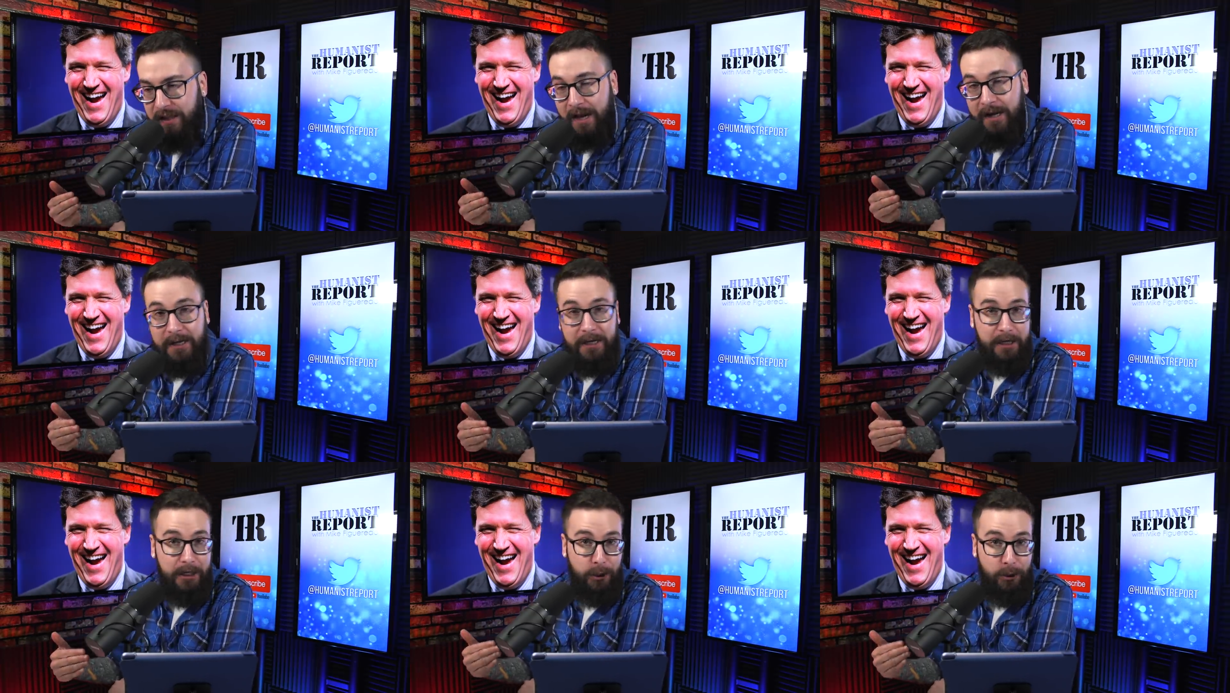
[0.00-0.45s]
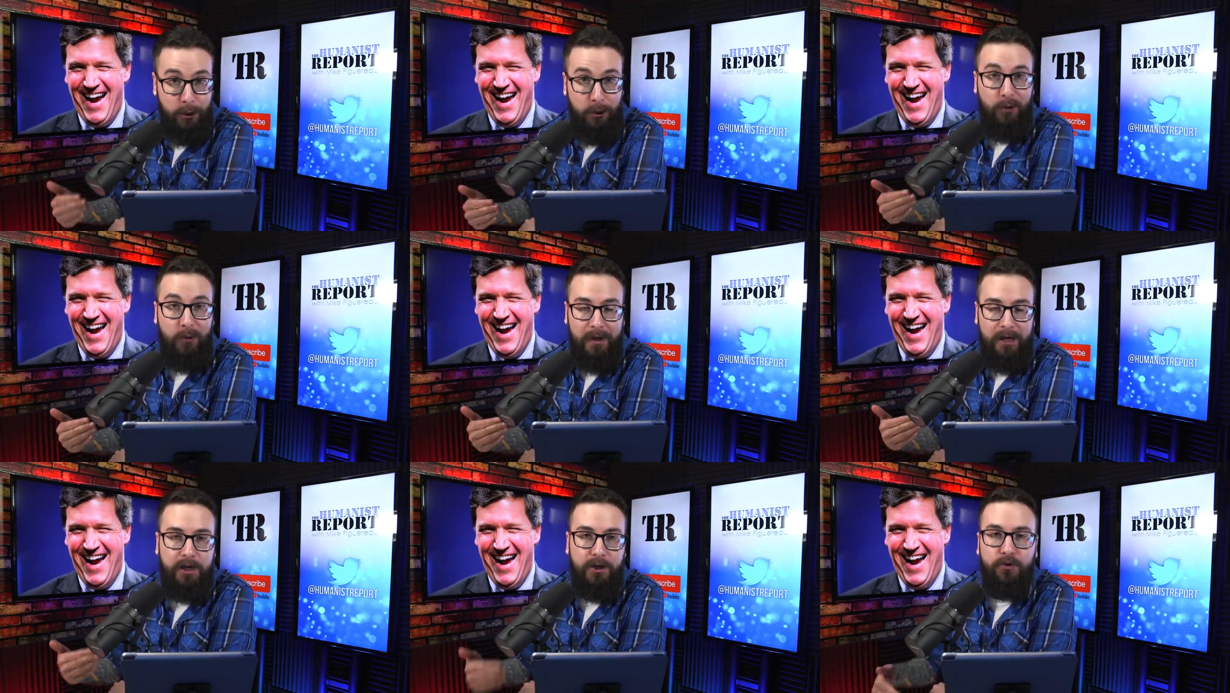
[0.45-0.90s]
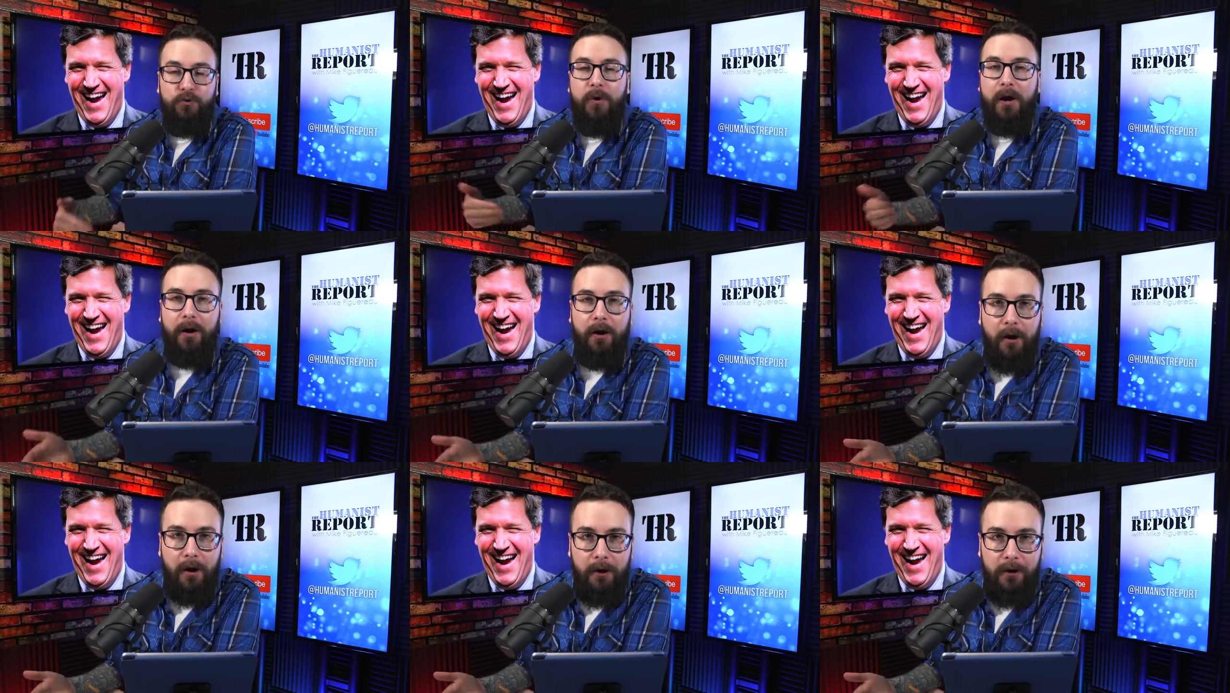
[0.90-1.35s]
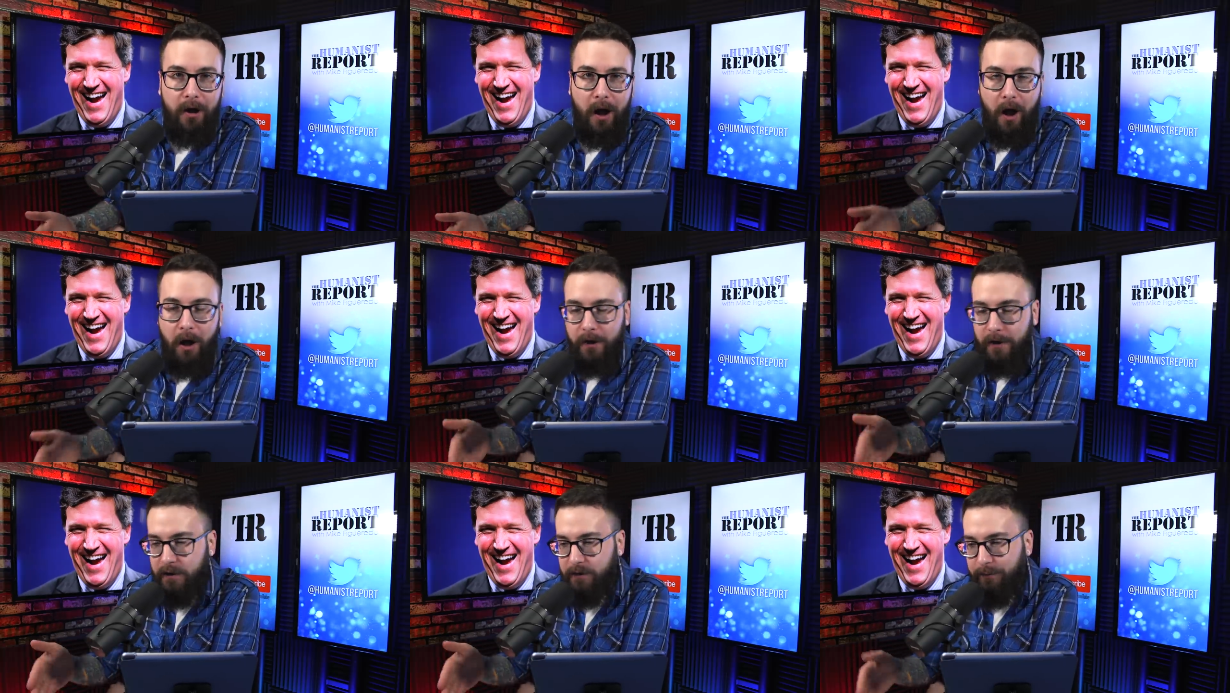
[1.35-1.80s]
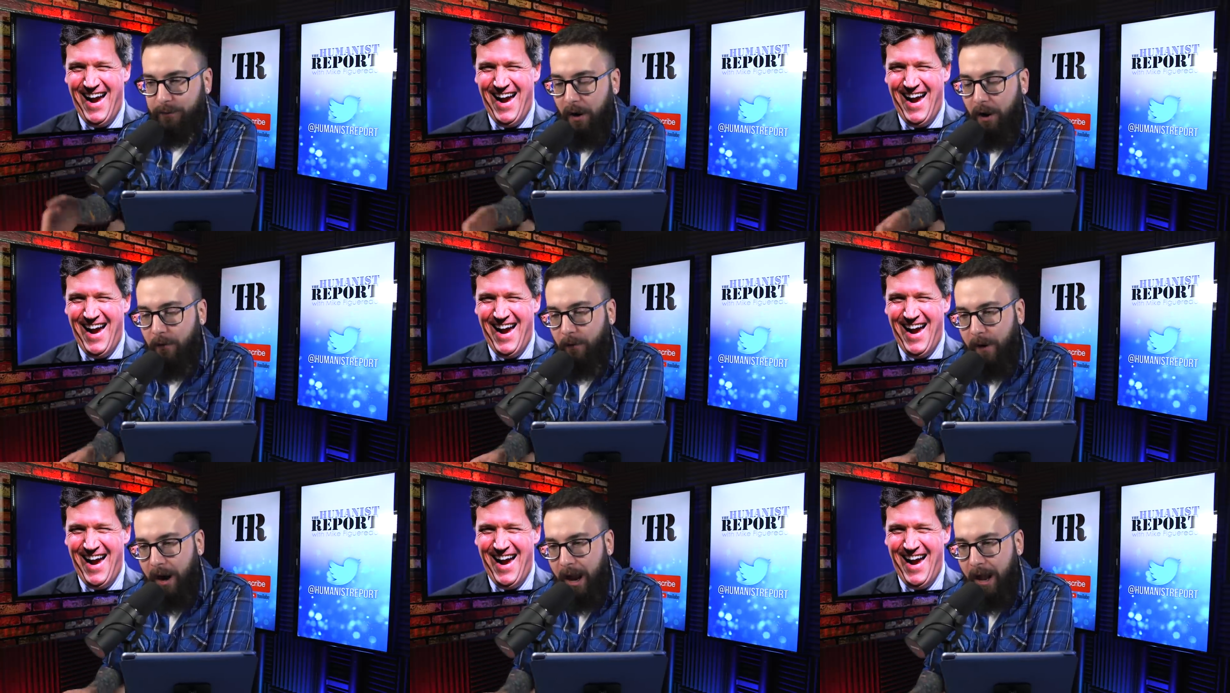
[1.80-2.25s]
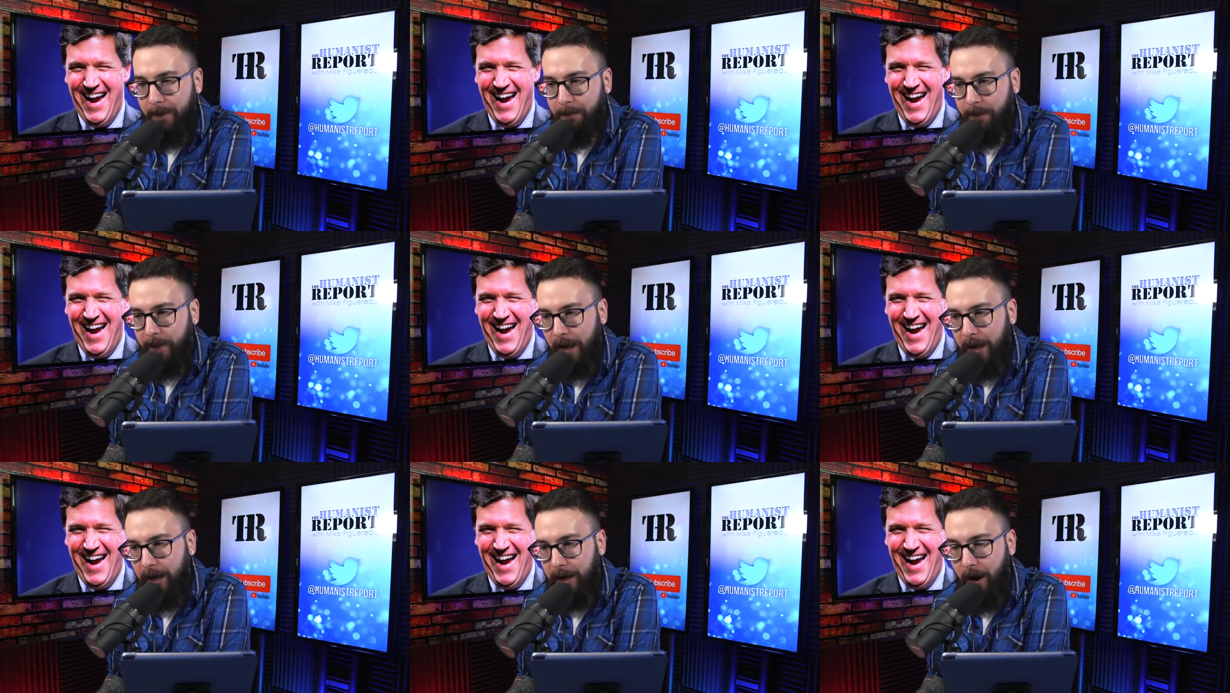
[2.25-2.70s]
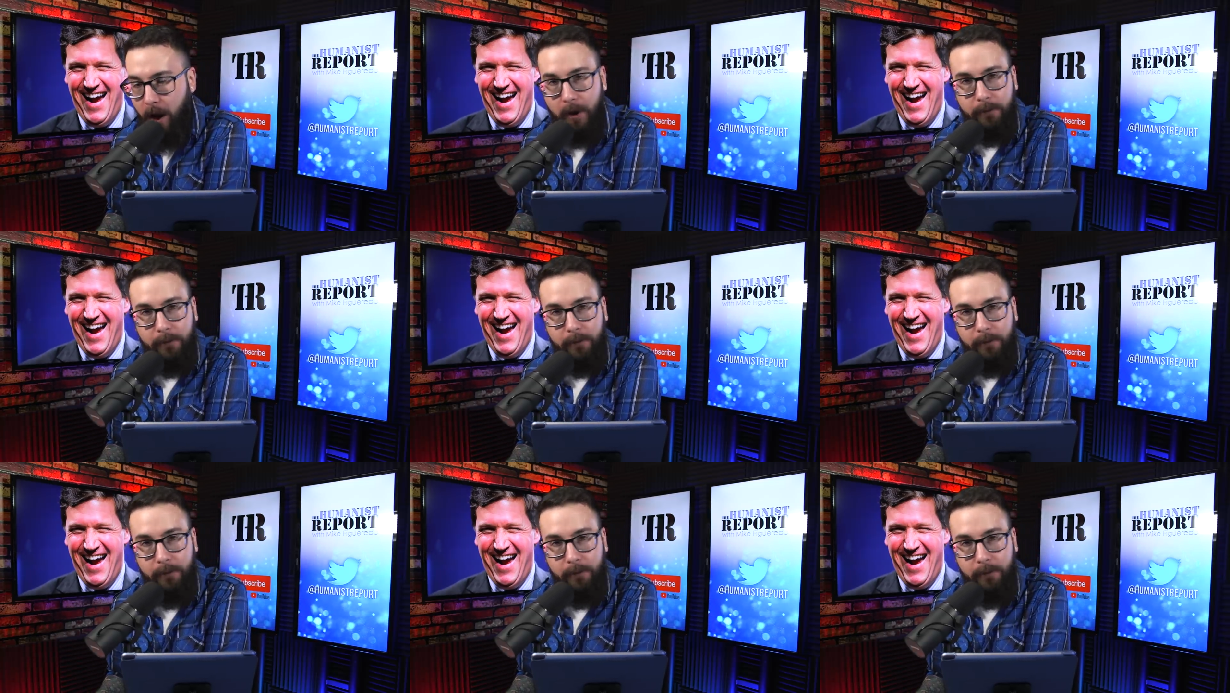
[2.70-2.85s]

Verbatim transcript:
Speaker 1: that he knew he'd trigger on his program uh,